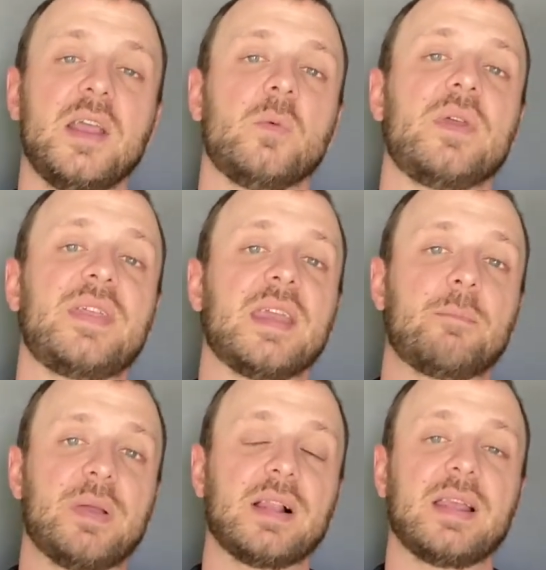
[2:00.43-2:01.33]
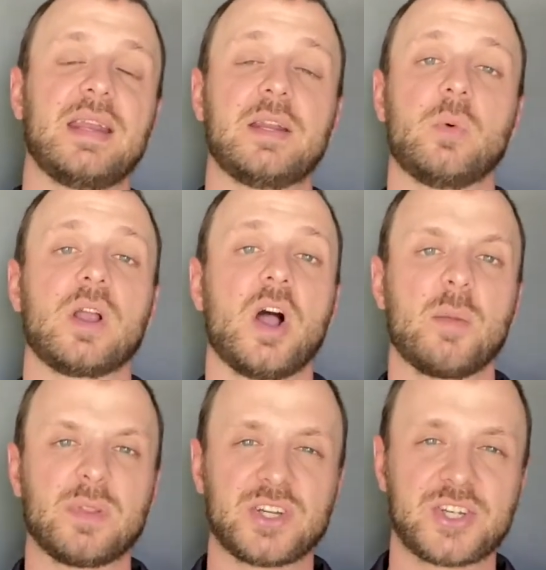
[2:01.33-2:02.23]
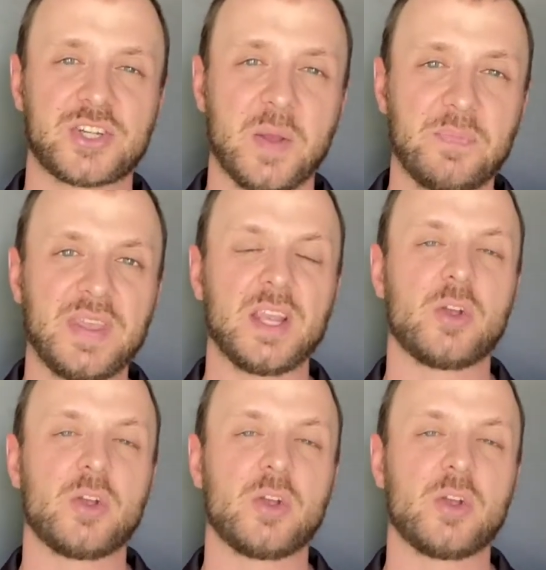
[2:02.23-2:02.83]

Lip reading: with the ability to accomplish something